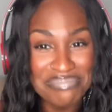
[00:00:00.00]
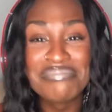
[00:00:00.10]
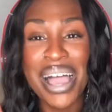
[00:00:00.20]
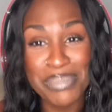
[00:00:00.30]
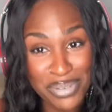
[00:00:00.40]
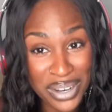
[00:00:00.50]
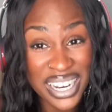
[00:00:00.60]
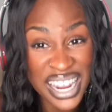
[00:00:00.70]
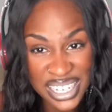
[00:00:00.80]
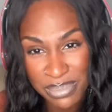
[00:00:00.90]
Not me
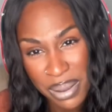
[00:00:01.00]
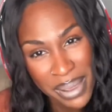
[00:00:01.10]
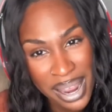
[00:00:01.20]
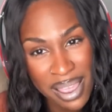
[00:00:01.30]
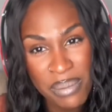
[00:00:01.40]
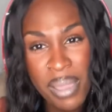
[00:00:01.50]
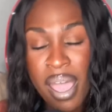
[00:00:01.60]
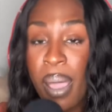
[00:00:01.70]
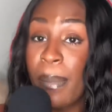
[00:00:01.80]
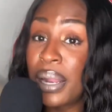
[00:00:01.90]
forgetting how to spell my name.
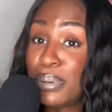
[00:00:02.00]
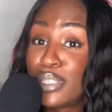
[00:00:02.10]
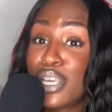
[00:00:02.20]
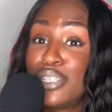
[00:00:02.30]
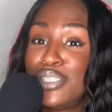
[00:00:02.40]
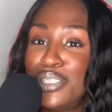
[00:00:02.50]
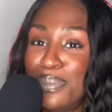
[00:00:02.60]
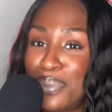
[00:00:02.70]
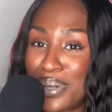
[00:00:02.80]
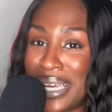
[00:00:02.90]
My name is
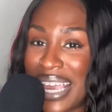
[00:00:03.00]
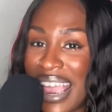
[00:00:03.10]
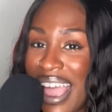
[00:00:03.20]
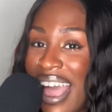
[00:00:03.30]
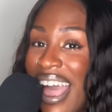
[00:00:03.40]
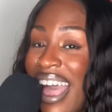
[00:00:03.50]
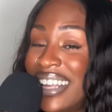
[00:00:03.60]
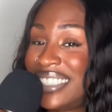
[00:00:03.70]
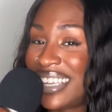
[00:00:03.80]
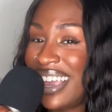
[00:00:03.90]
Jabre,
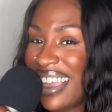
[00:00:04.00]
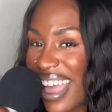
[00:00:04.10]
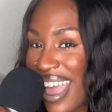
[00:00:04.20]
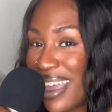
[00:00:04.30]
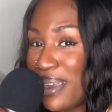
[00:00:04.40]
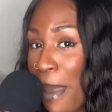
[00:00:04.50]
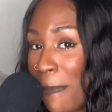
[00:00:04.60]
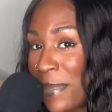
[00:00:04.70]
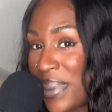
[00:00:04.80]
Jabrezd